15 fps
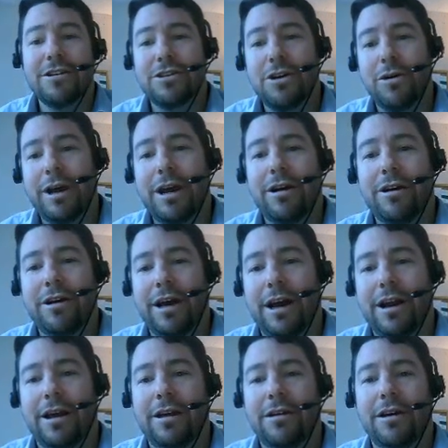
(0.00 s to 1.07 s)
So here you
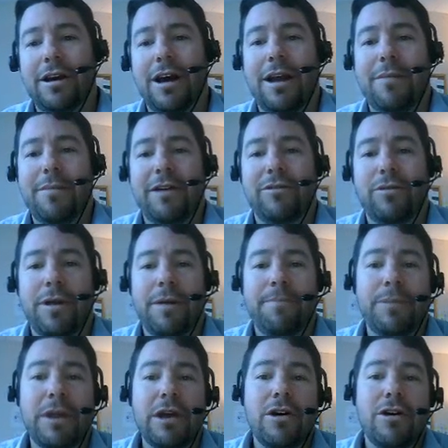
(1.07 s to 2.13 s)
kind of mess with it.
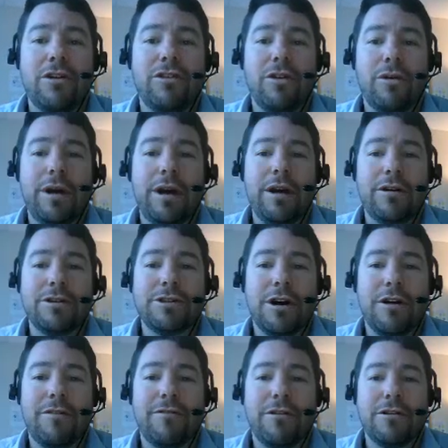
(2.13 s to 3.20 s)
So here's
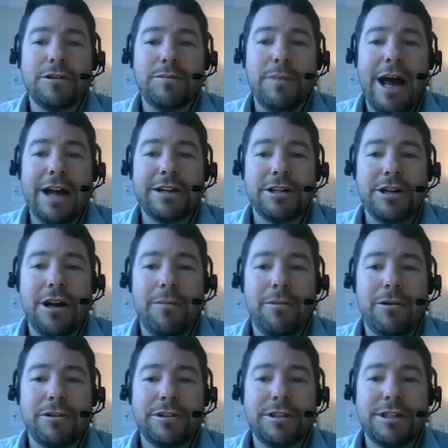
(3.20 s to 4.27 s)
our first batch of
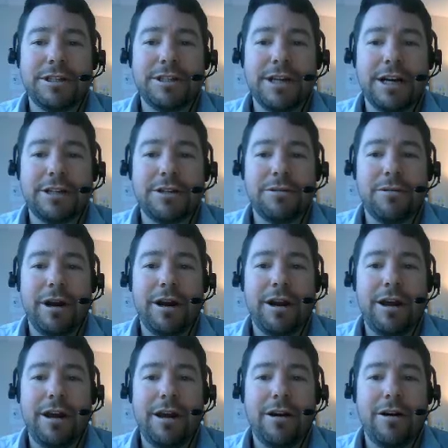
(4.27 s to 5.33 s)
numbers, this section right
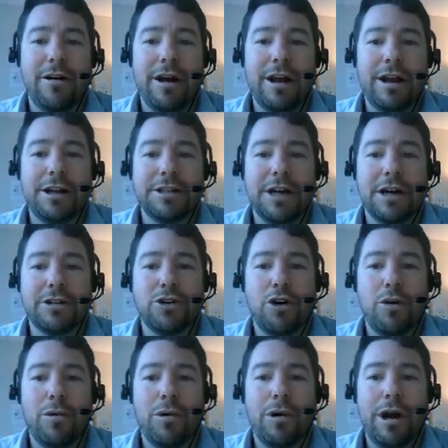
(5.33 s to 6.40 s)
here, and it's
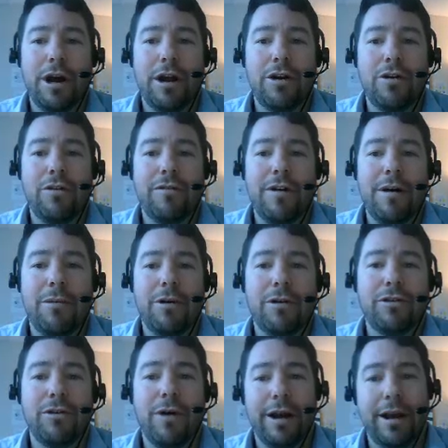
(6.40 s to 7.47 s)
October and
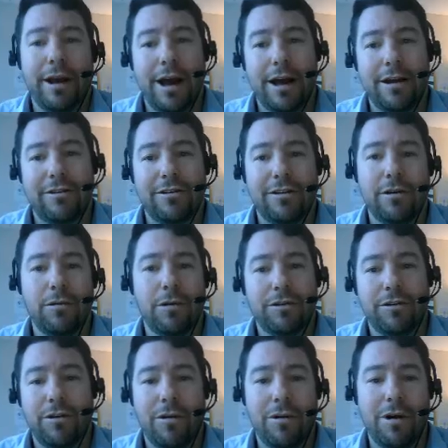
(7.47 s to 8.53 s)
November, so I can kind of see
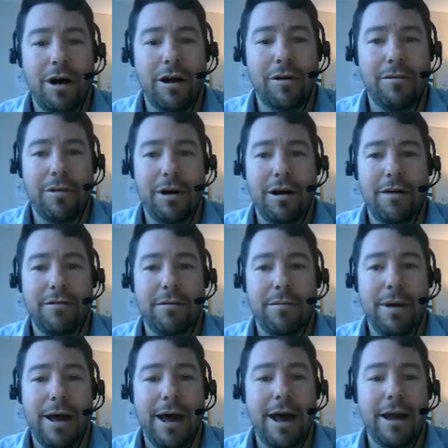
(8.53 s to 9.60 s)
what's going on right off the
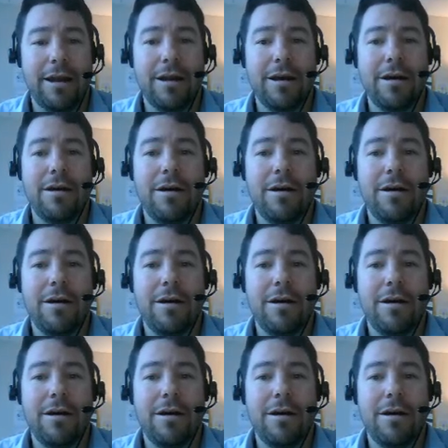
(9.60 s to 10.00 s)
bat.